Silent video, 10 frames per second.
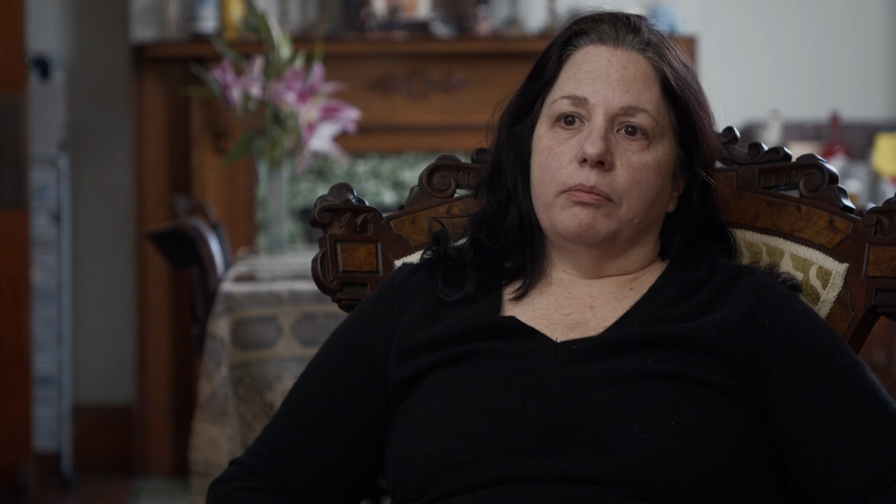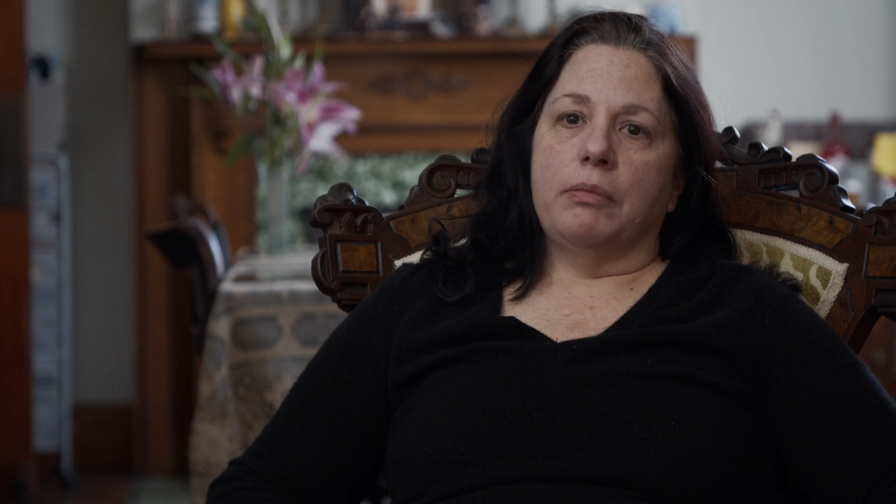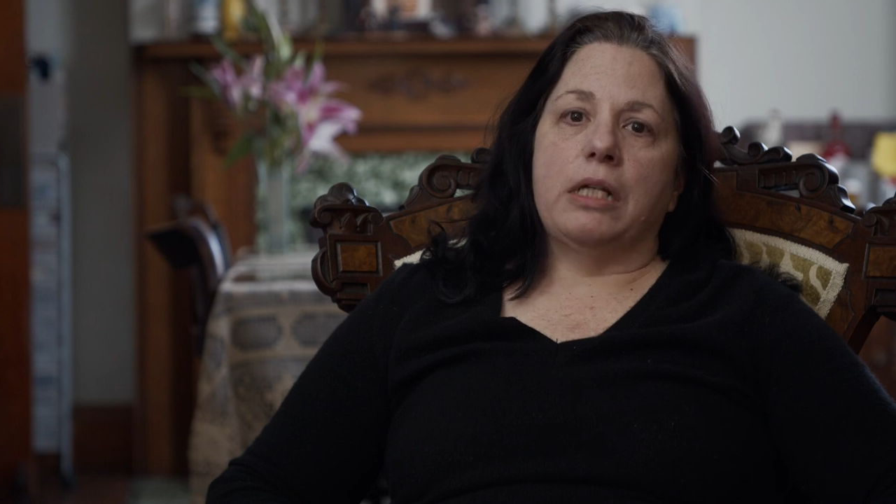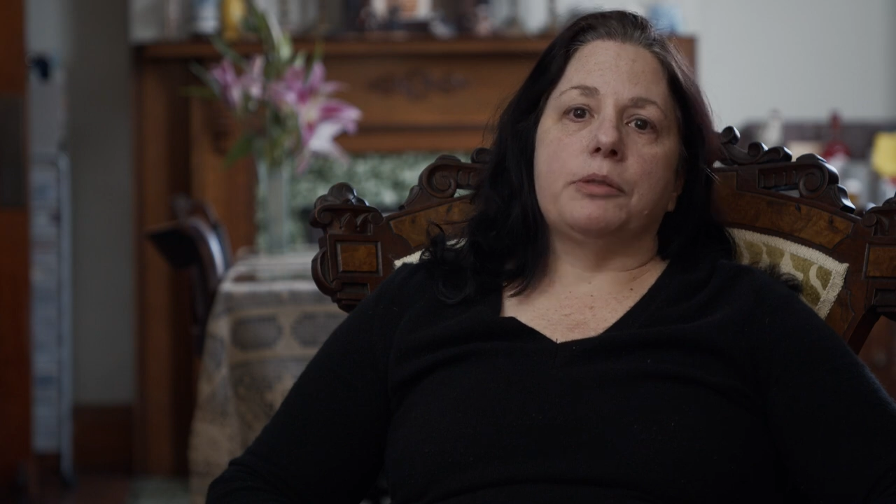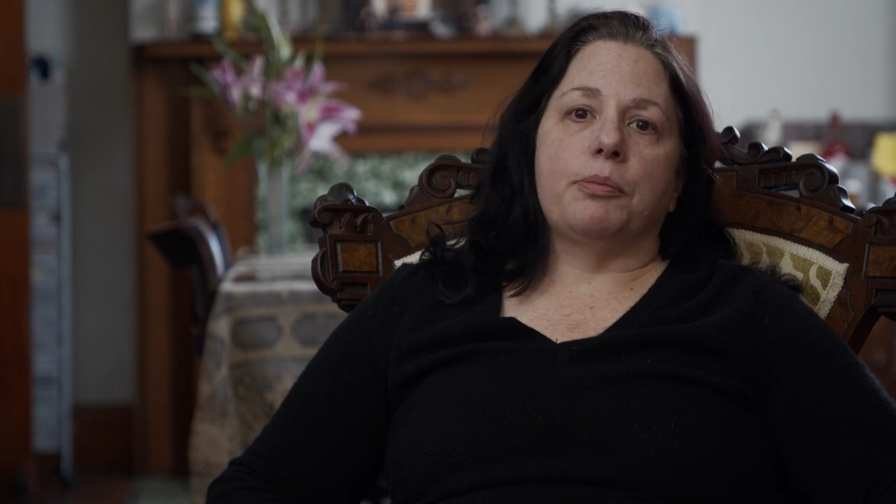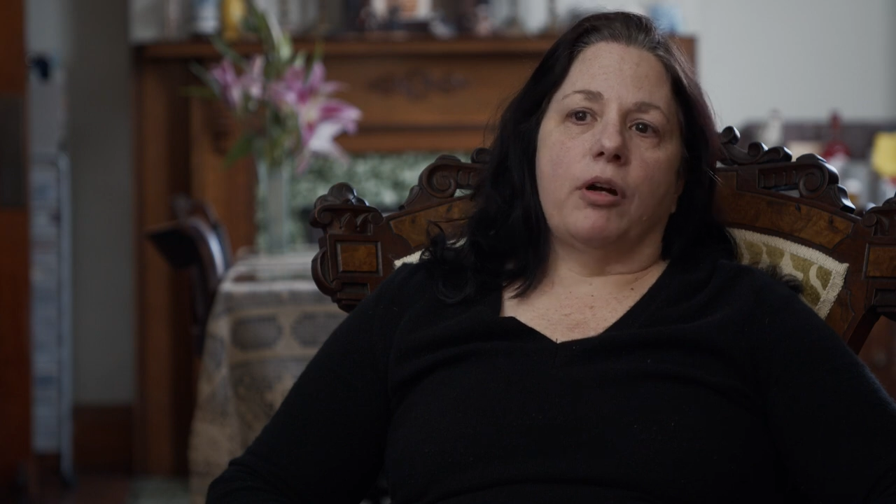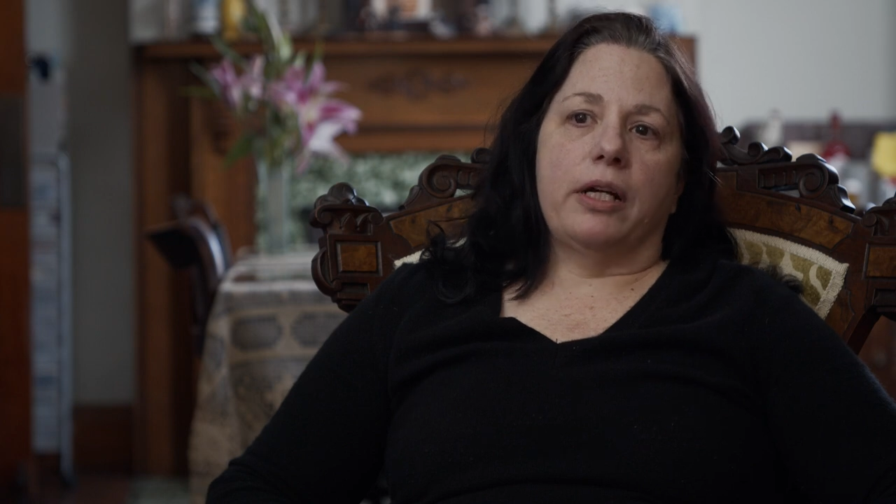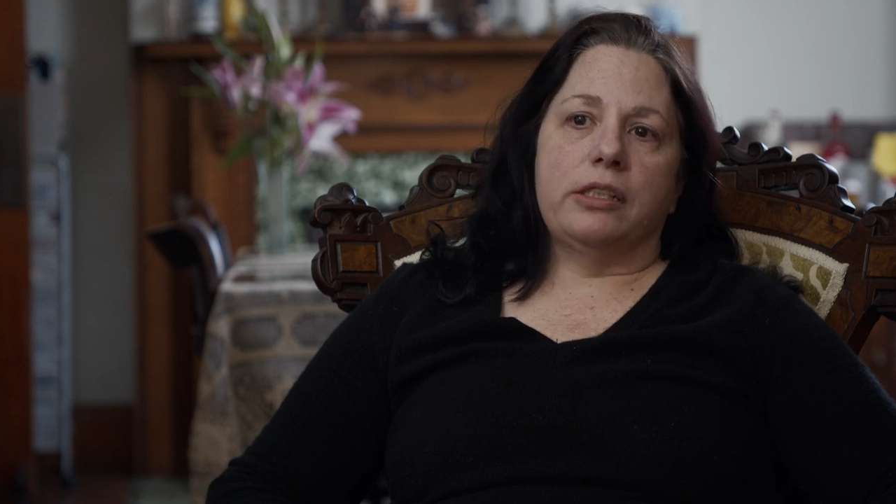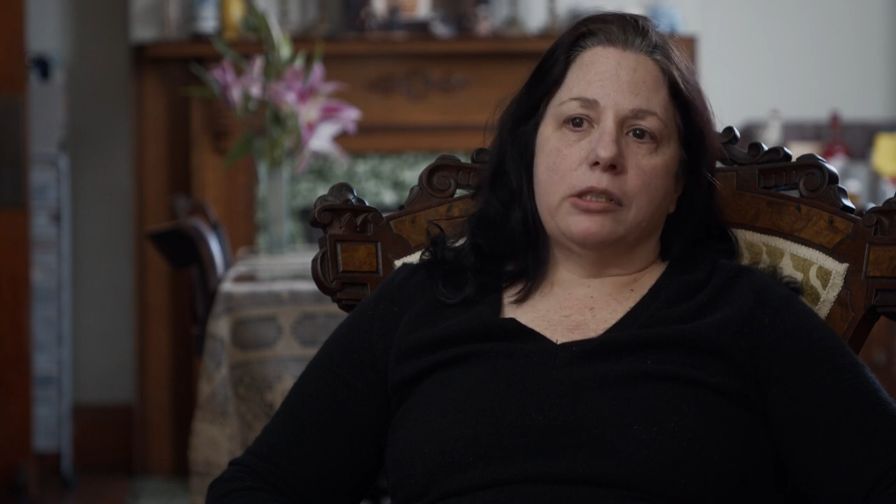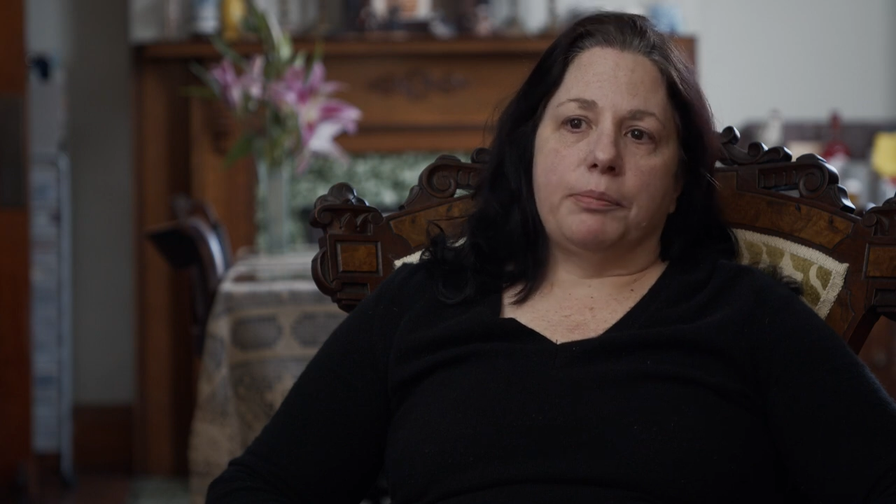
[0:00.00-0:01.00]

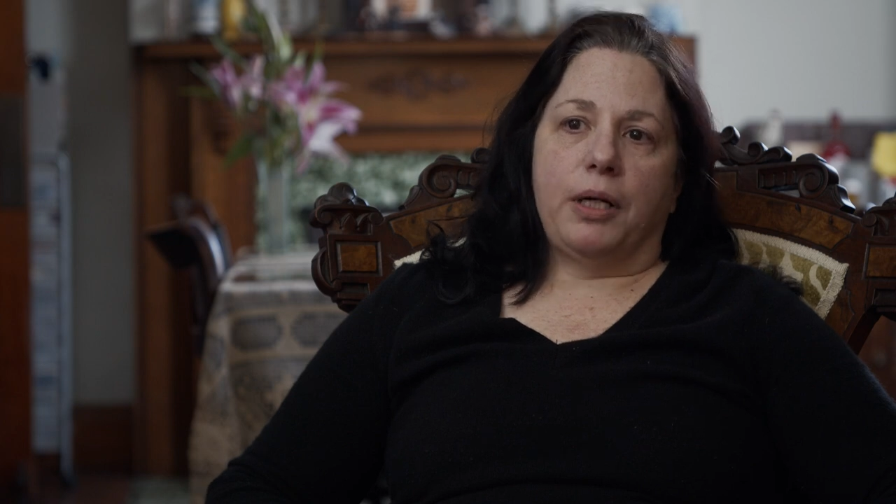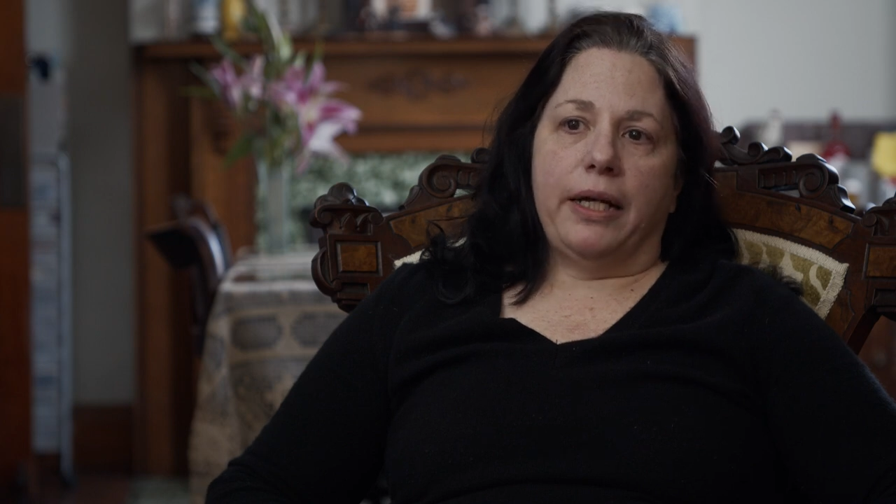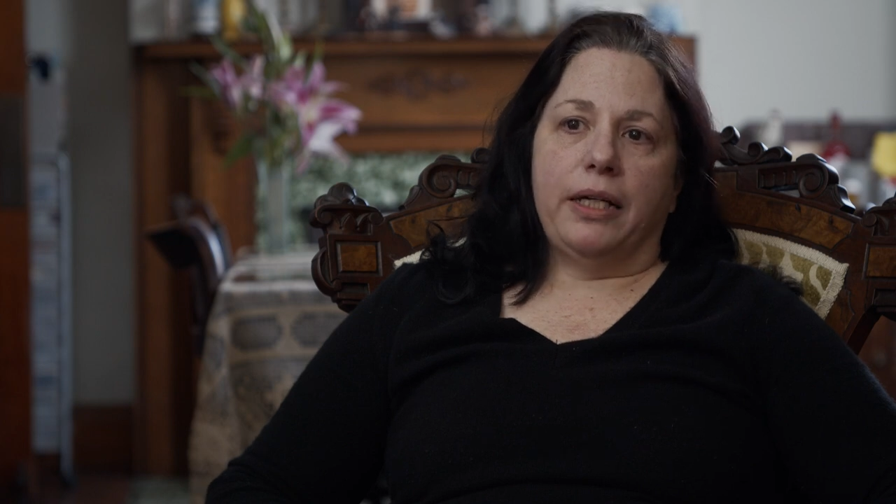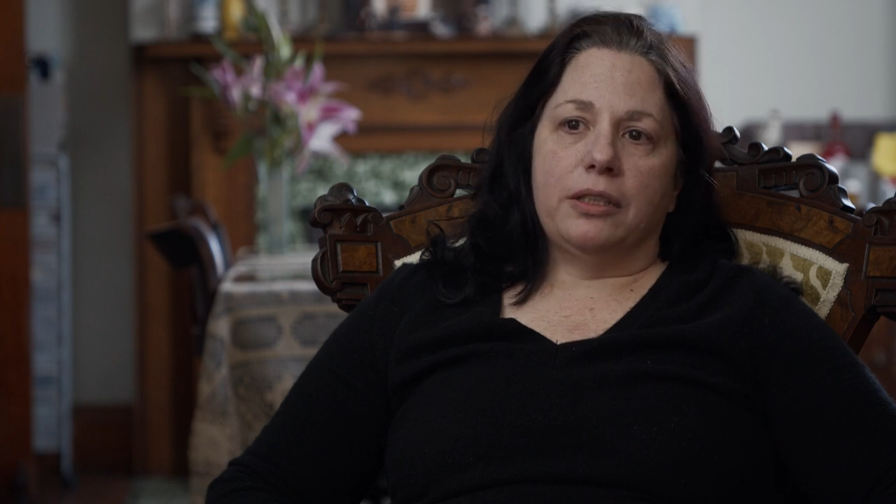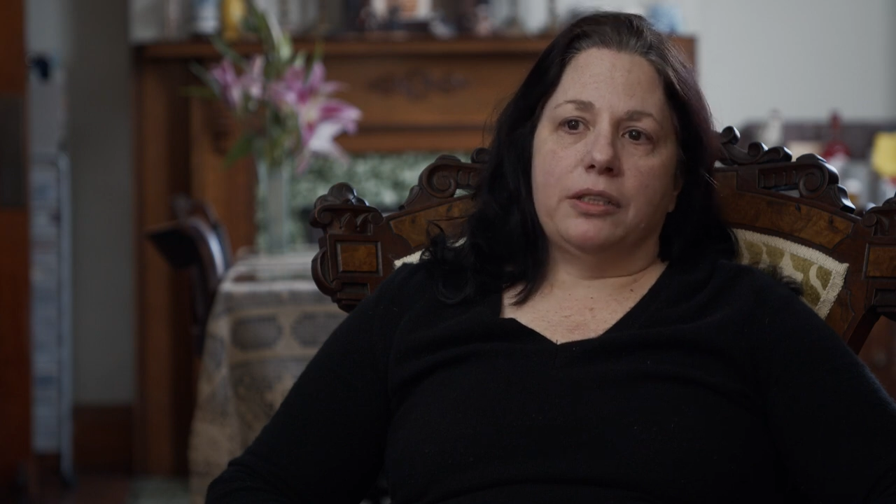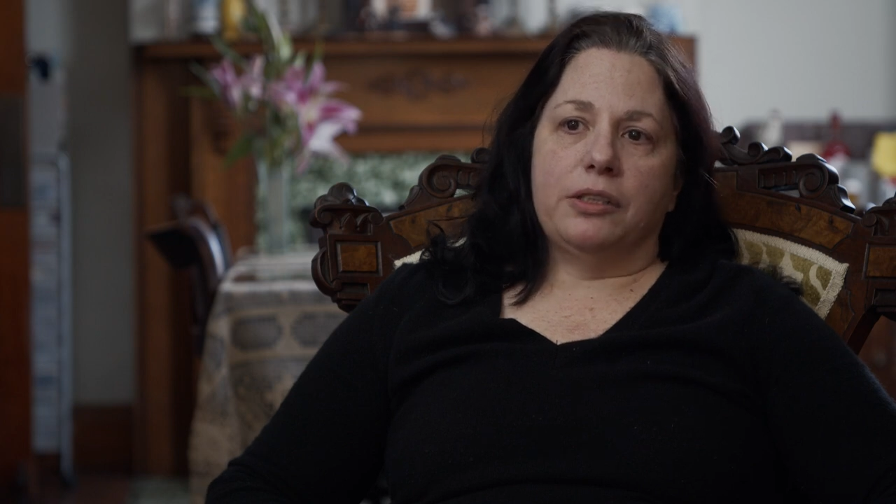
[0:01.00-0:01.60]
mesmerized by it.